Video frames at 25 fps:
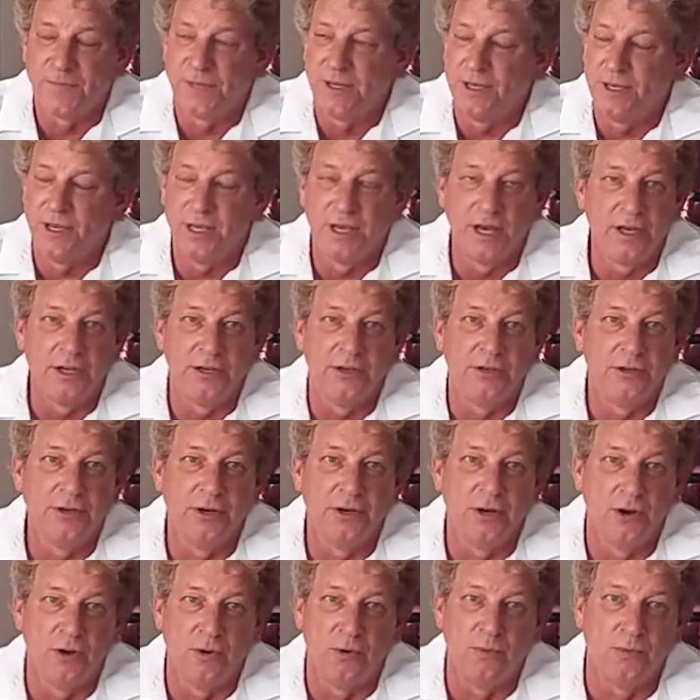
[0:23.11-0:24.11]
You got to do
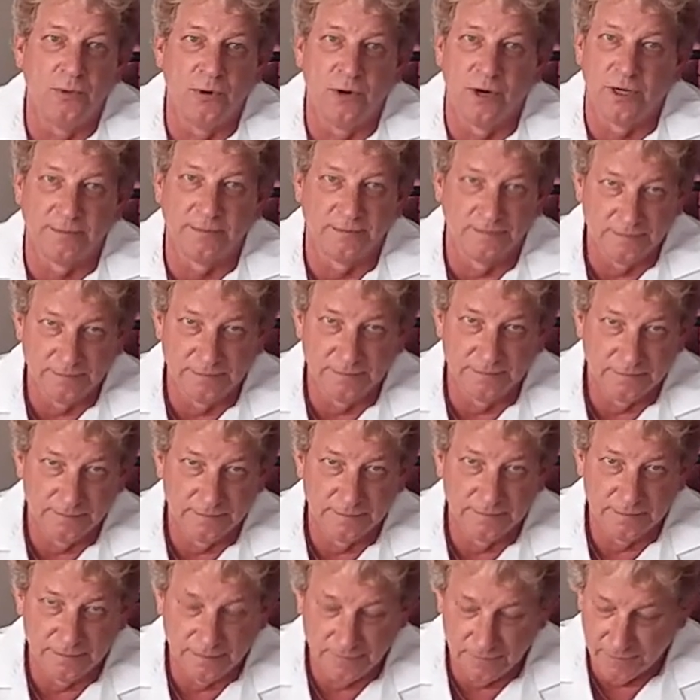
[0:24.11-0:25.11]
your homework,
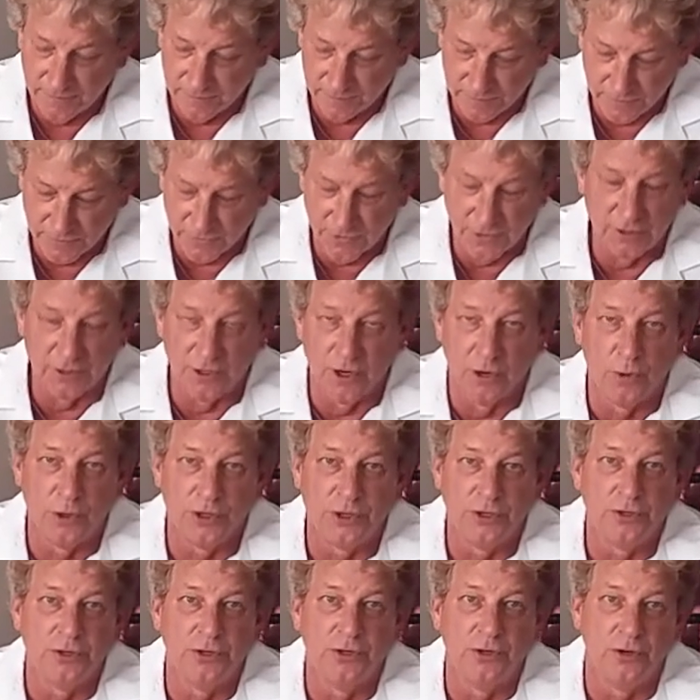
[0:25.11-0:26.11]
know
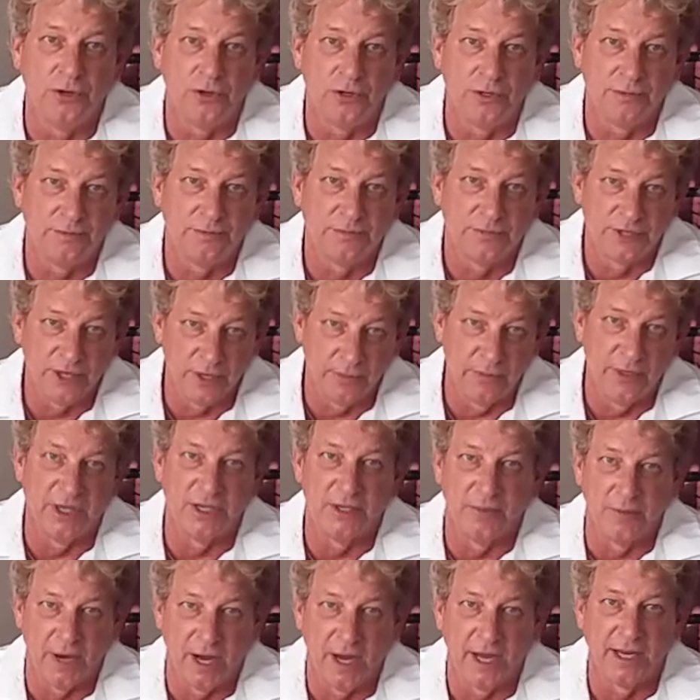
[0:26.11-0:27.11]
what you're doing, commit
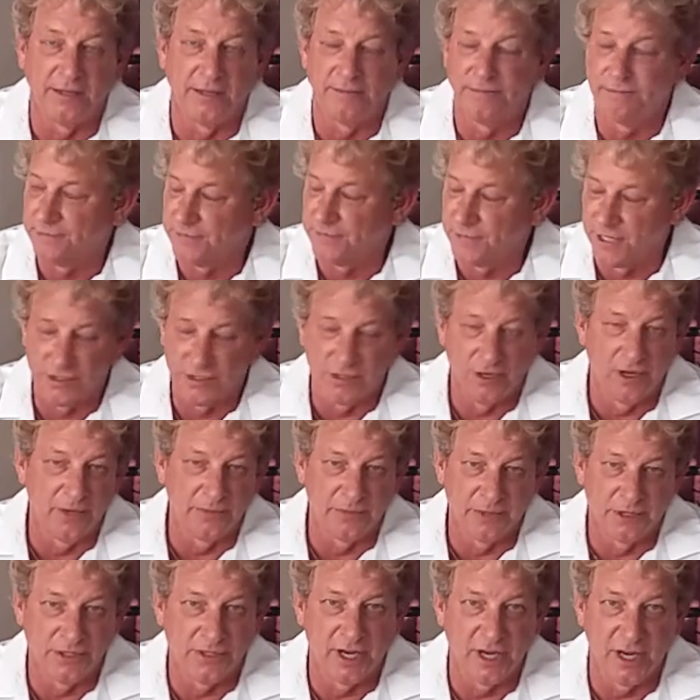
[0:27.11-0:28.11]
to buy it. That's all I'm
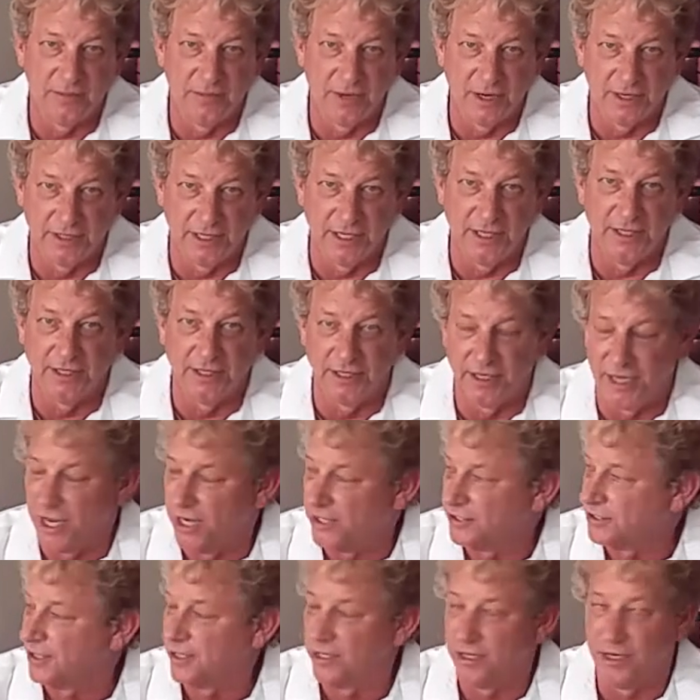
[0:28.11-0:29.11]
going to say about Deal and
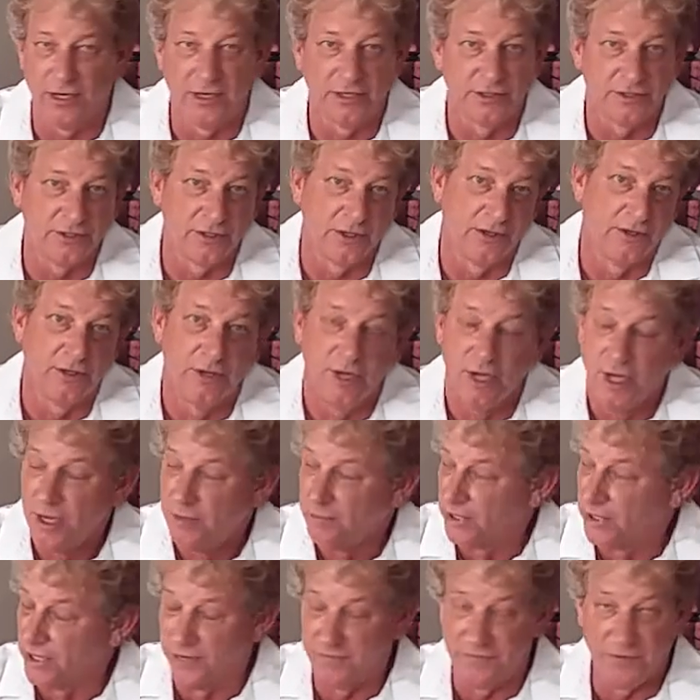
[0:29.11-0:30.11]
Dash on here. So,
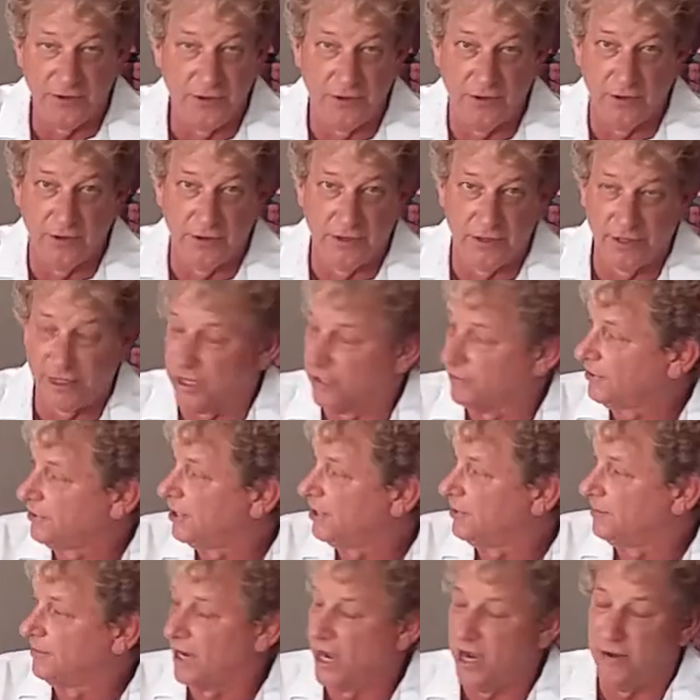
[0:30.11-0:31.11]
but if you are getting ready
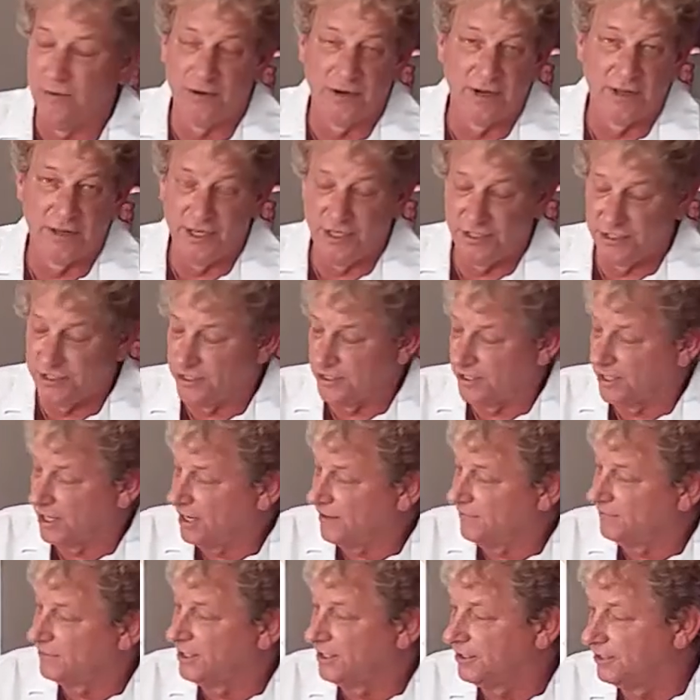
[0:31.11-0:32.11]
to buy one of these and you
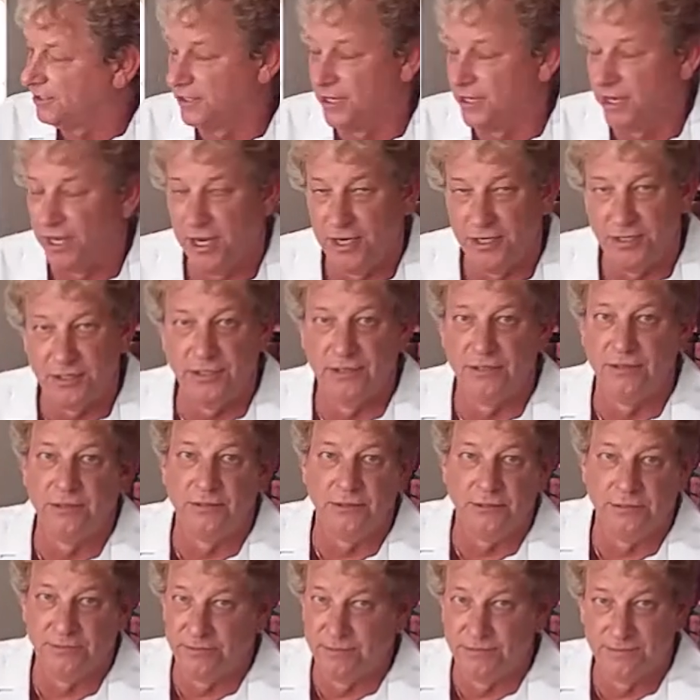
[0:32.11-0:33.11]
have Deal and Dash,
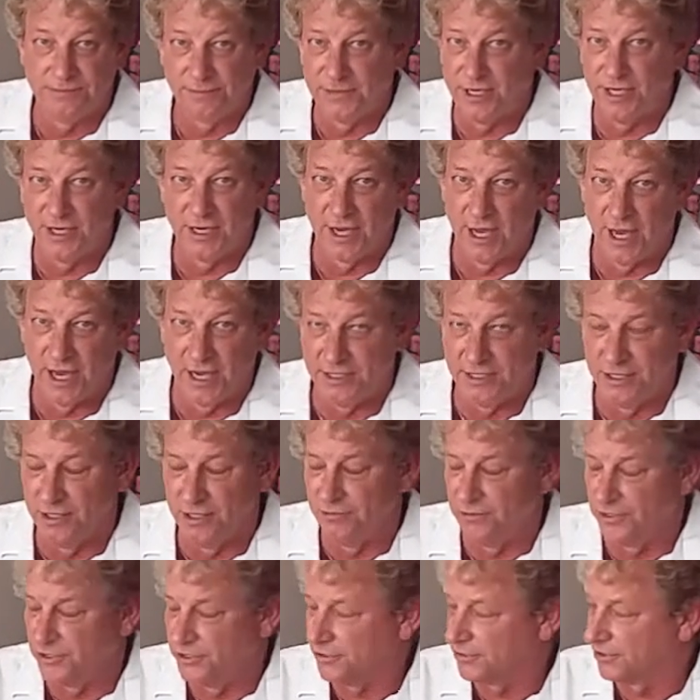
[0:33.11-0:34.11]
you get an idea
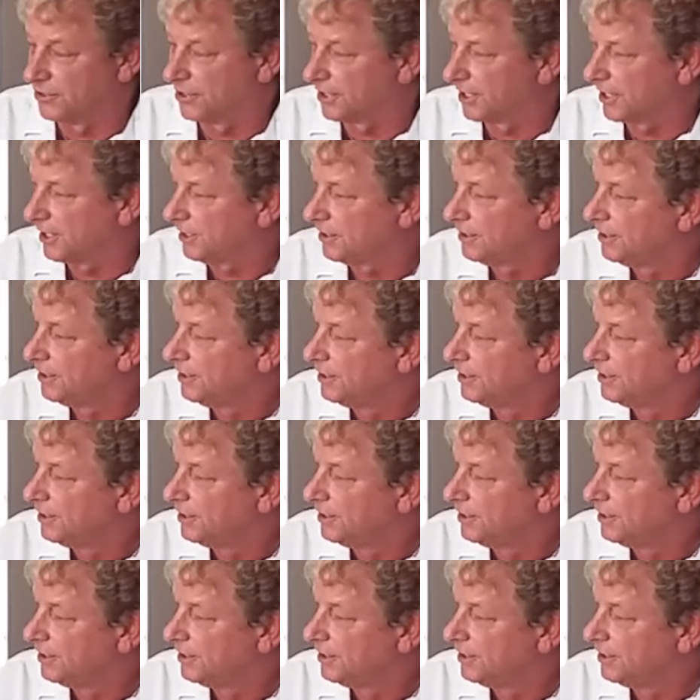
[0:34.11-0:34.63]
of what you're going to get.